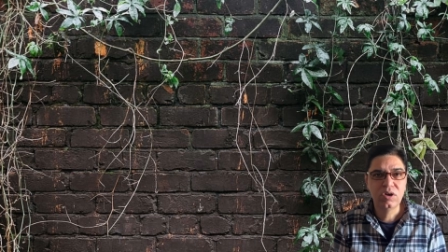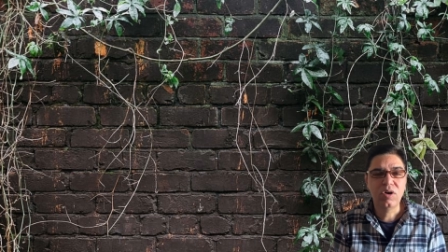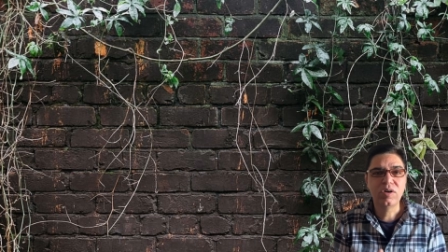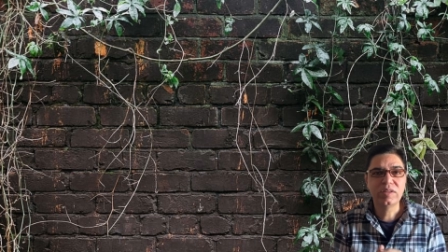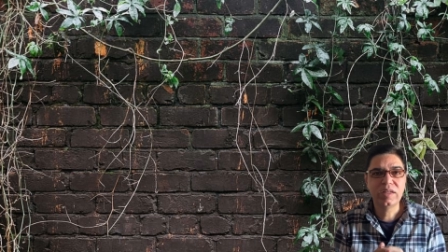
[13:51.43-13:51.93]

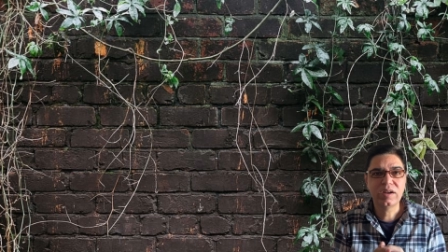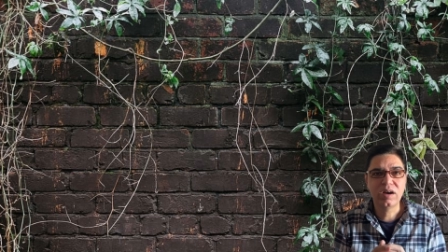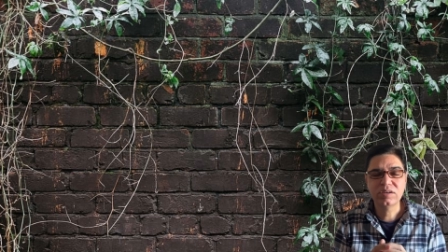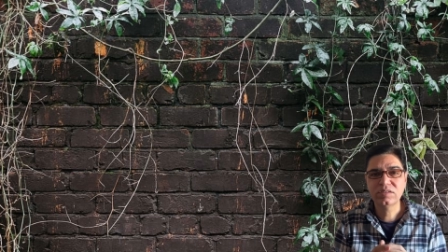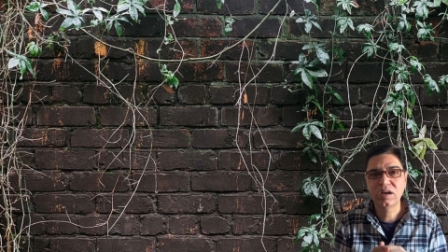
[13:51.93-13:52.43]
or there
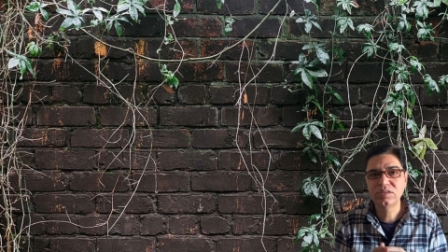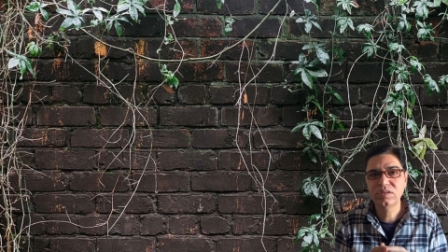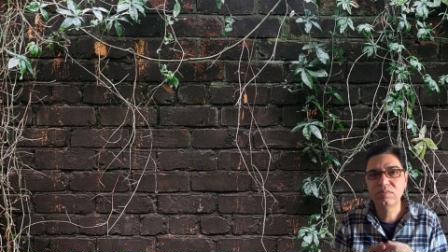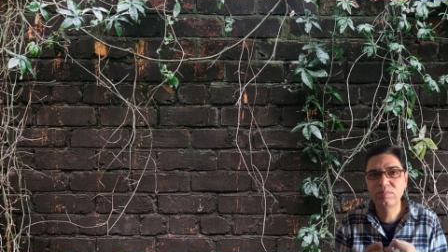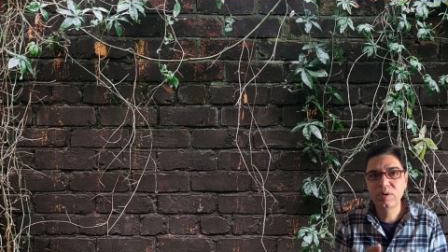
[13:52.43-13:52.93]
are signs
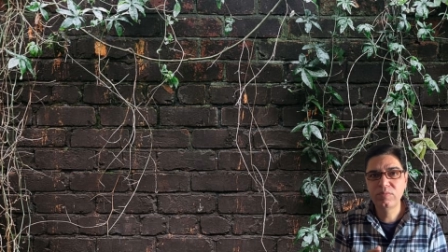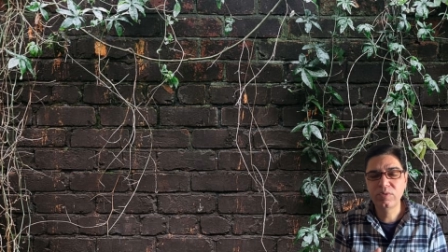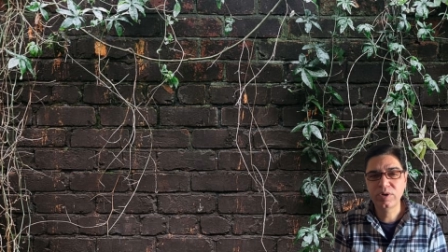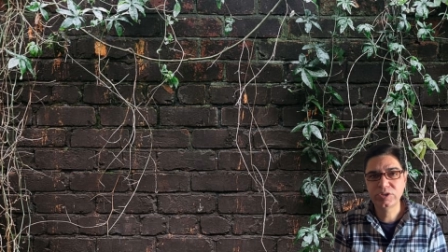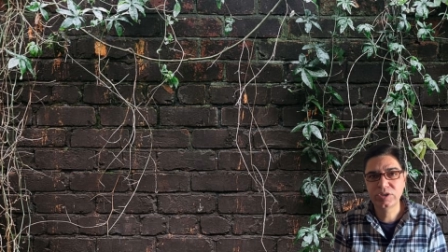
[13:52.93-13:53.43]
of
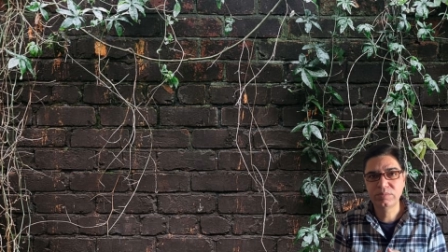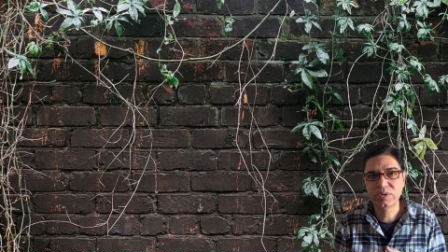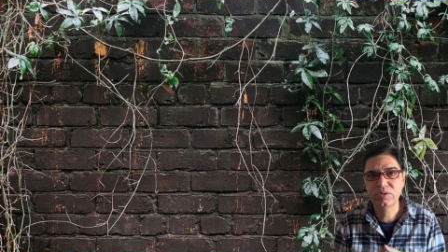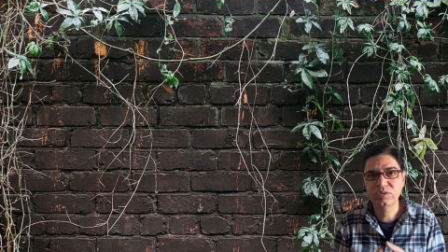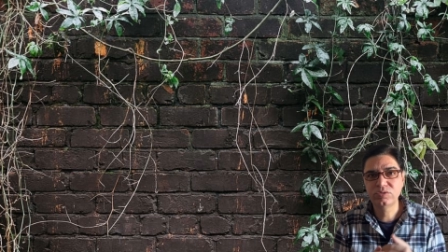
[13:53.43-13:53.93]
perforation
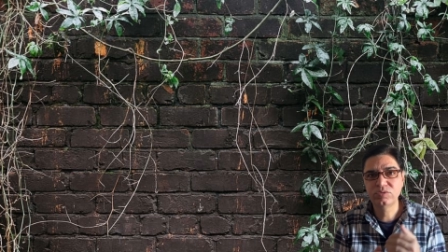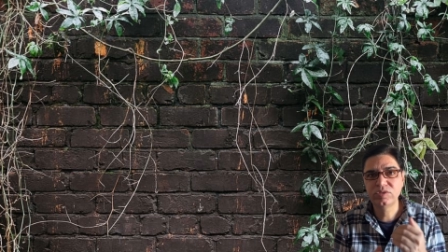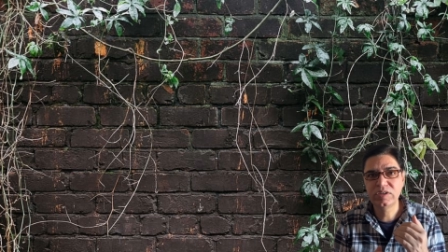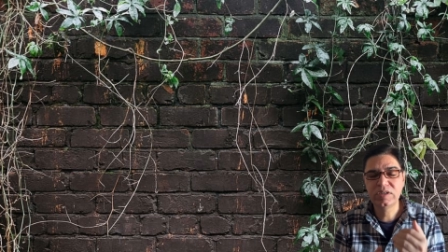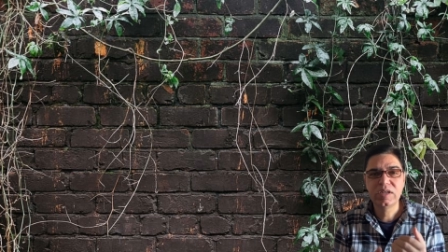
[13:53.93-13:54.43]
because you
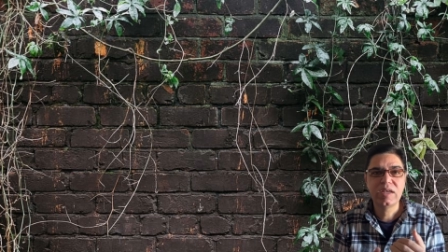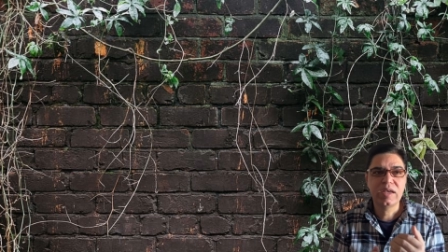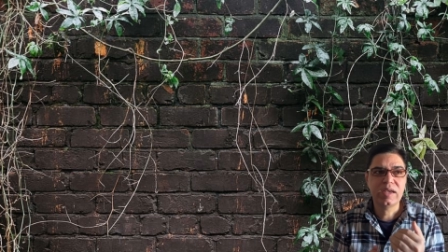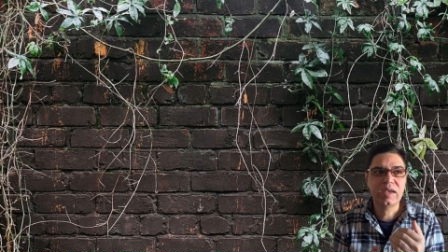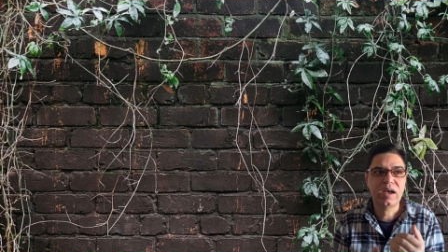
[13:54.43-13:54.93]
see
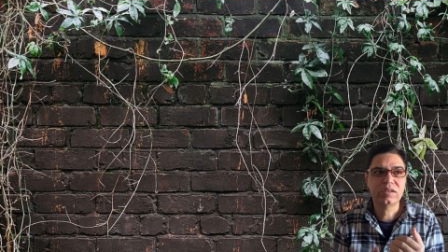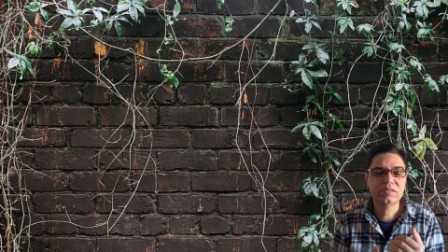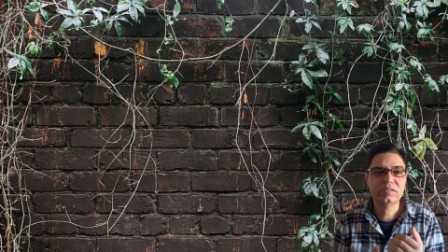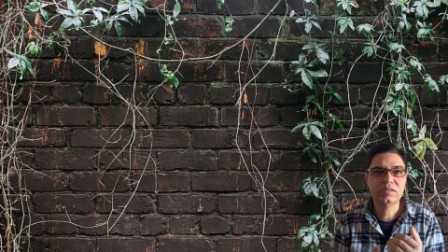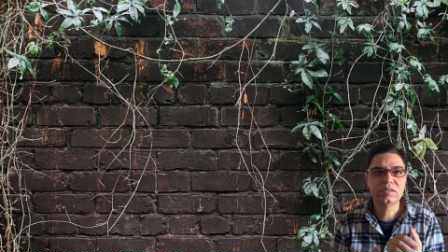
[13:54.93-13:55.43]

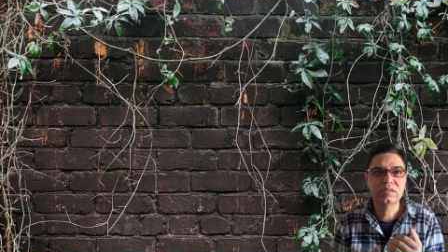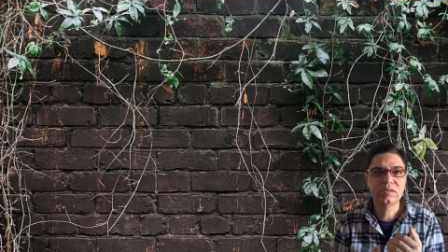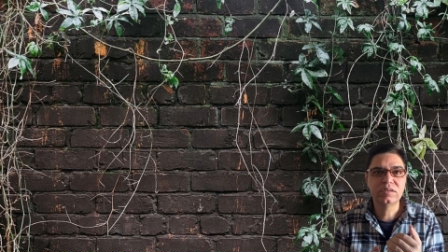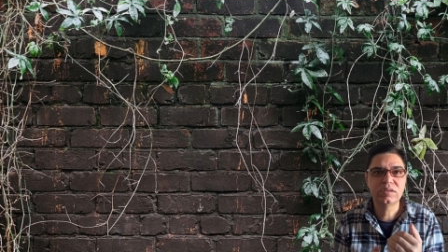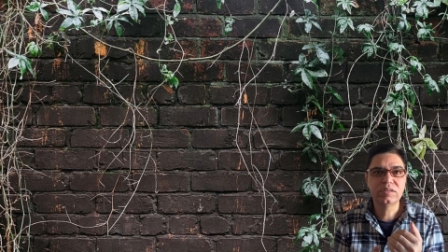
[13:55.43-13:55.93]
gas
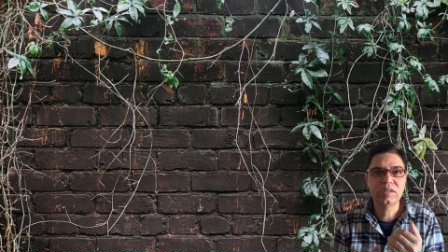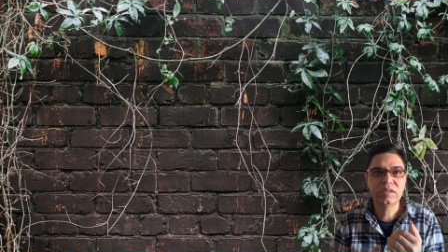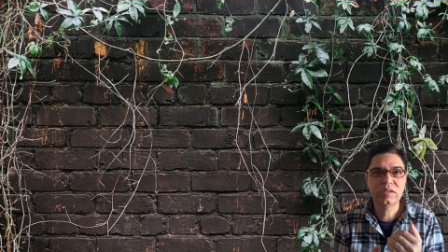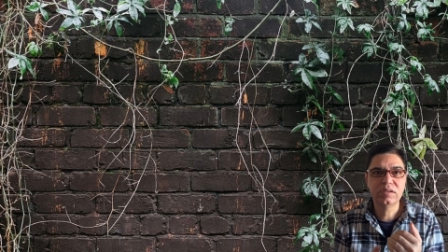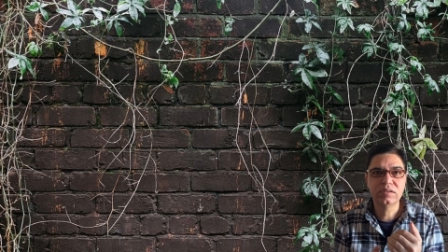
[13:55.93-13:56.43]
under
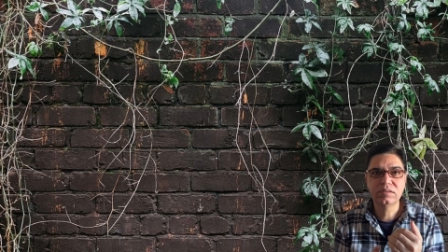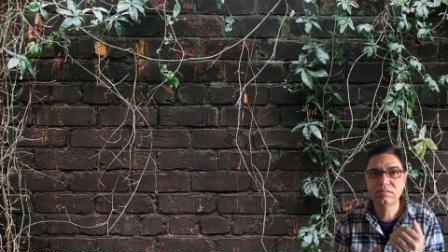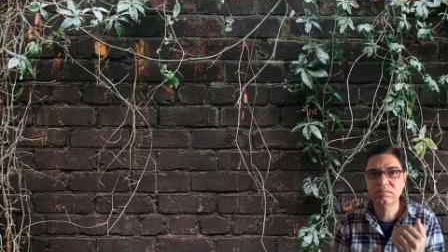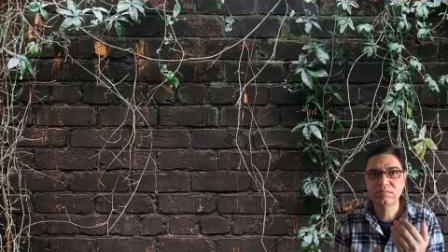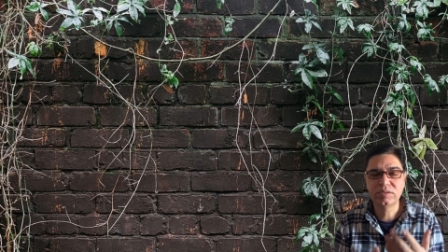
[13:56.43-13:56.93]
the
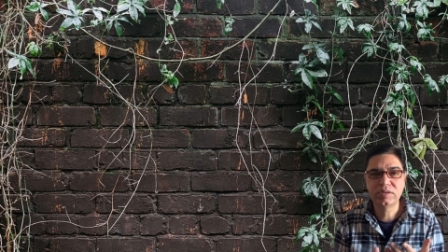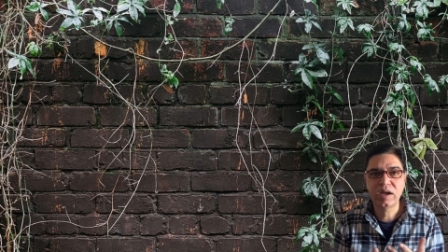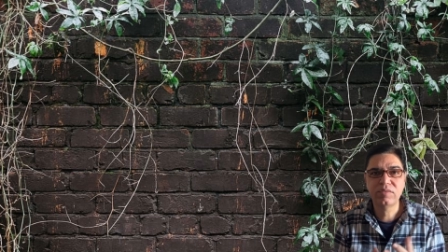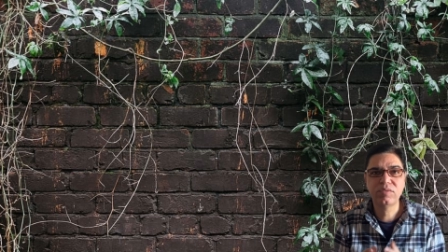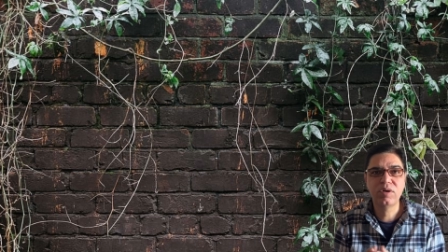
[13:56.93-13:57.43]

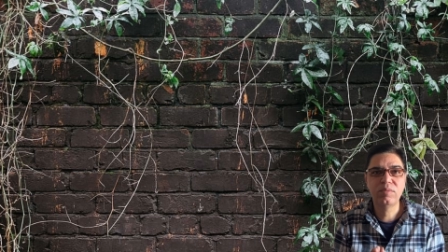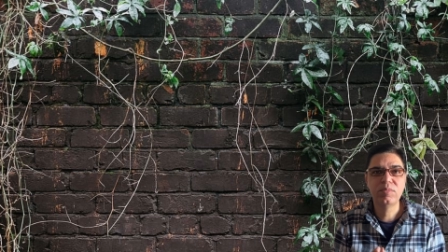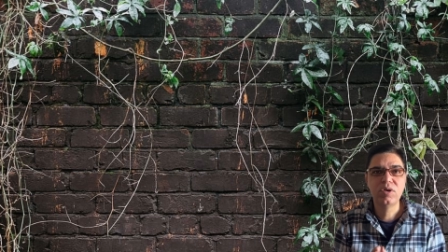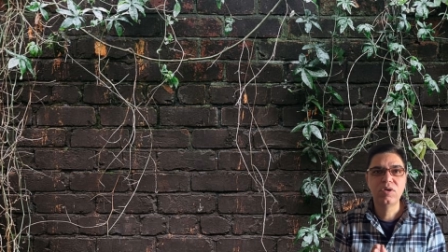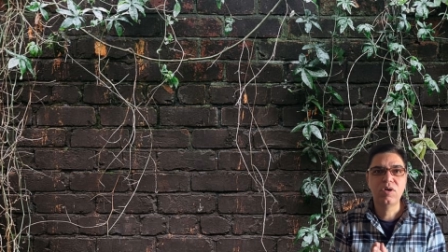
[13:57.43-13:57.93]
diaphragm,
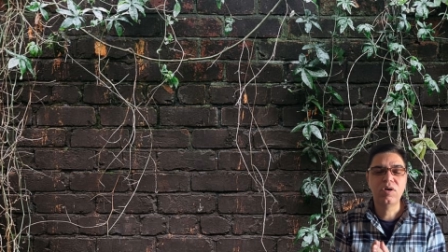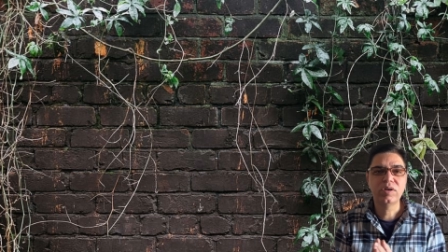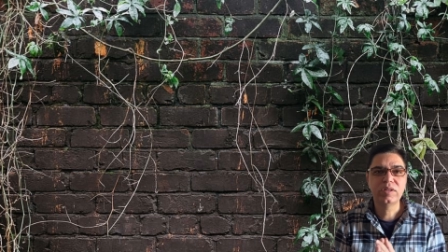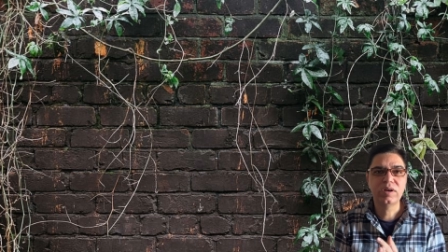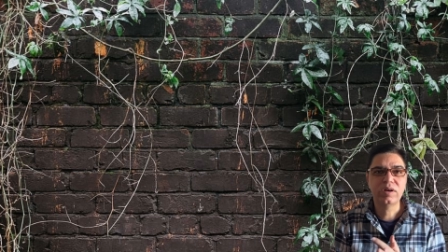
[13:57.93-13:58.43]

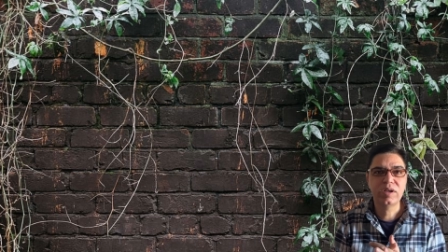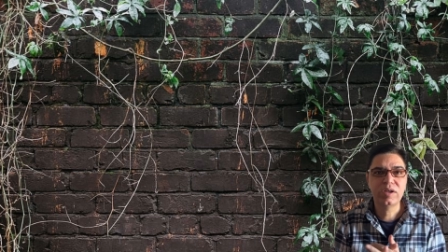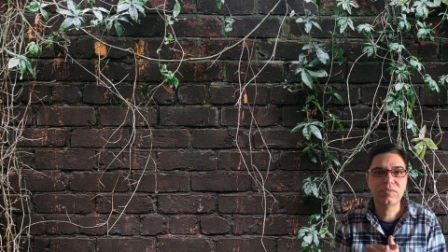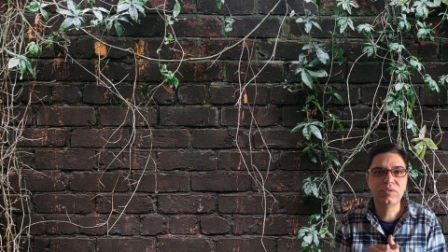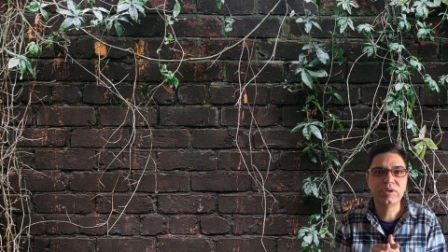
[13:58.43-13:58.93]
or there are
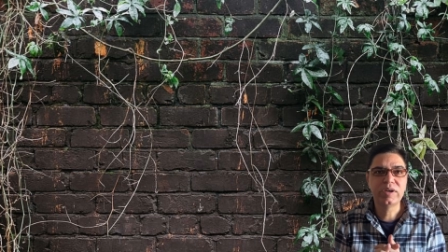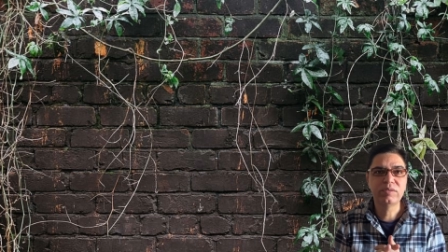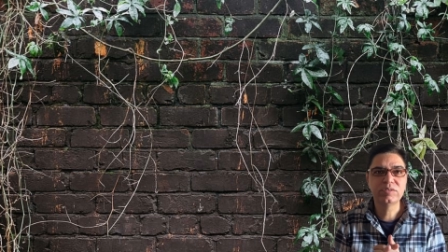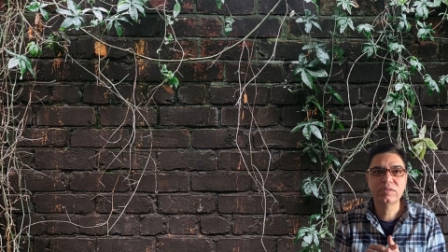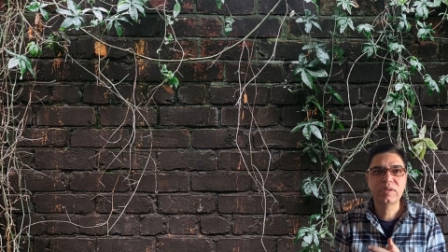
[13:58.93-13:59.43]
air fluid levels,